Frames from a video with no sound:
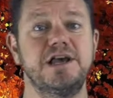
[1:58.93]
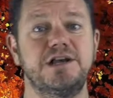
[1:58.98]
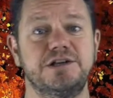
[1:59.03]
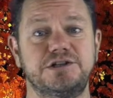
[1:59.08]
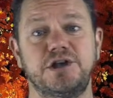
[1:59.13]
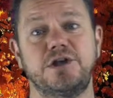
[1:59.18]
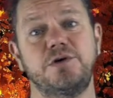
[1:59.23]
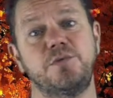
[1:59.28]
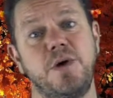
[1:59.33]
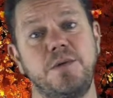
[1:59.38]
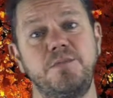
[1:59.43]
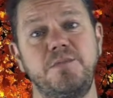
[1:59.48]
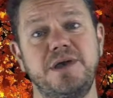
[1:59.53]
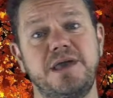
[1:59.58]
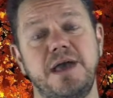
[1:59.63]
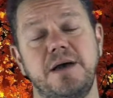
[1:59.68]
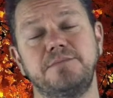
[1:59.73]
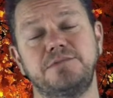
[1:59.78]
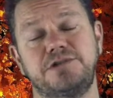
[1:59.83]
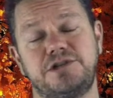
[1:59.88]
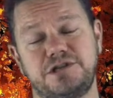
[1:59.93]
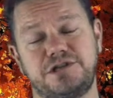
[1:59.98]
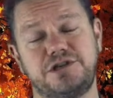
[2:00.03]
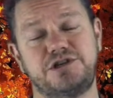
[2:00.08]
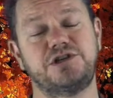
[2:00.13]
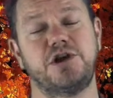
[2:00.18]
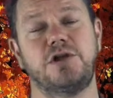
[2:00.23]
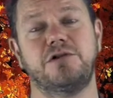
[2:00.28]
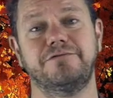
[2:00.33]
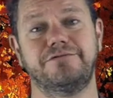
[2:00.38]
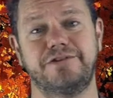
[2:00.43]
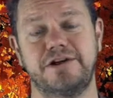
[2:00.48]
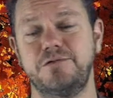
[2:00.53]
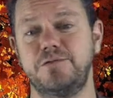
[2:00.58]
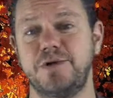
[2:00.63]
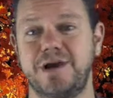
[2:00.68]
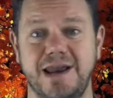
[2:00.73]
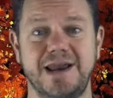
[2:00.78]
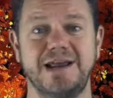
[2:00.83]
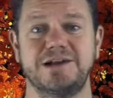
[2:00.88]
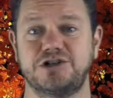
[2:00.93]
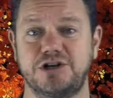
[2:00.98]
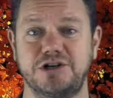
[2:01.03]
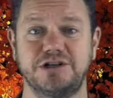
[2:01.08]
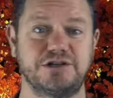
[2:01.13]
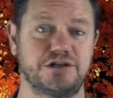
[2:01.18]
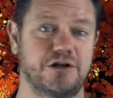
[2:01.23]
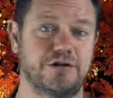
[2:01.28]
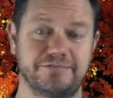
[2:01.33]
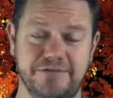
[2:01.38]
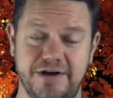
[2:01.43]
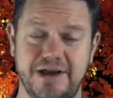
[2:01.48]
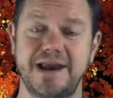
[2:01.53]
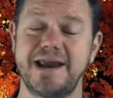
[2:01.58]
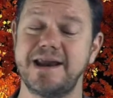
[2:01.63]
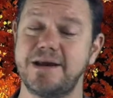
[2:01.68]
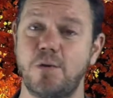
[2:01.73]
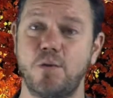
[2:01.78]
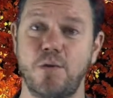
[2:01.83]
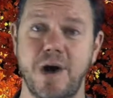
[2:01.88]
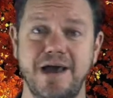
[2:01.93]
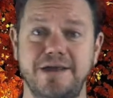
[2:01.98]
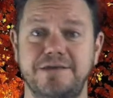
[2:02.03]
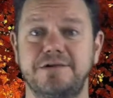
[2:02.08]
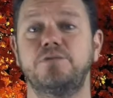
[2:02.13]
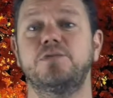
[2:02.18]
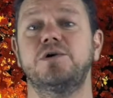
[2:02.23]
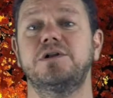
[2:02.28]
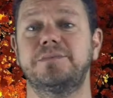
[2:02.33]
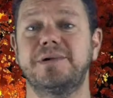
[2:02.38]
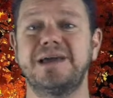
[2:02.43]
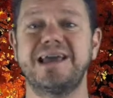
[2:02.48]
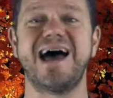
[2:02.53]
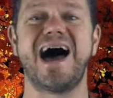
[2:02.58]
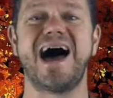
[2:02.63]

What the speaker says: so that when we come to solve it, we can actually solve it in a way that will be